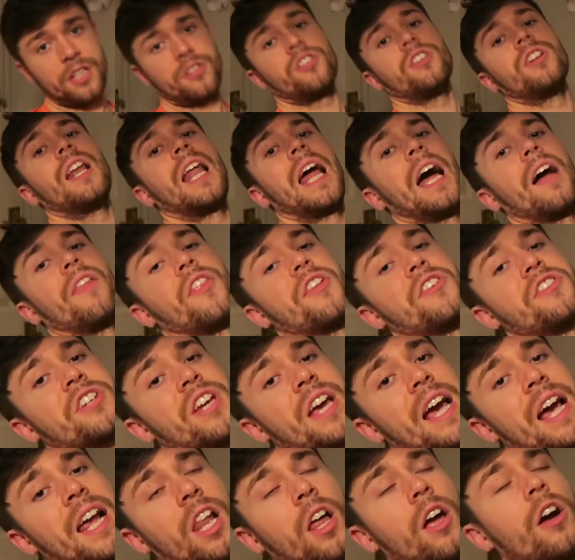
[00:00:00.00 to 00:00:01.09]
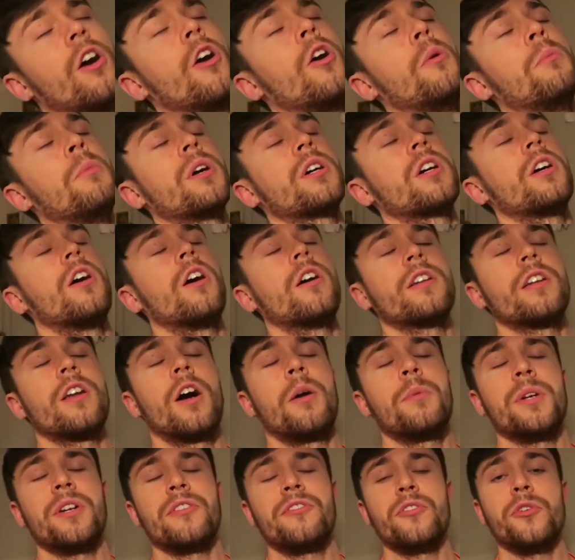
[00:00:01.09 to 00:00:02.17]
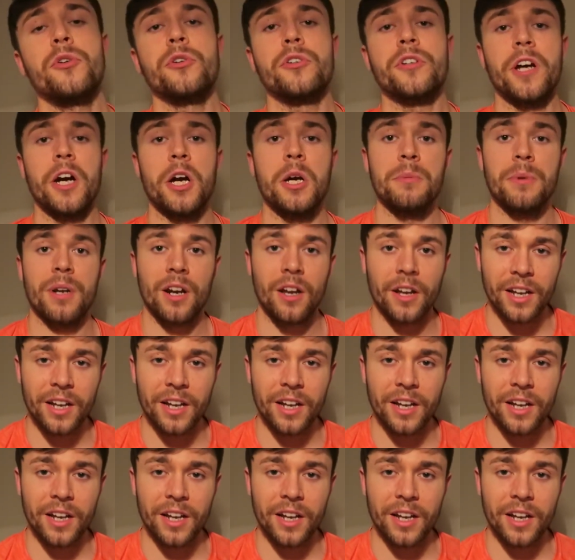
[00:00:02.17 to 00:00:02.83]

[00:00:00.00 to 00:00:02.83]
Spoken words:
You lay on the chair like, oh my god, like I'm in a food coma.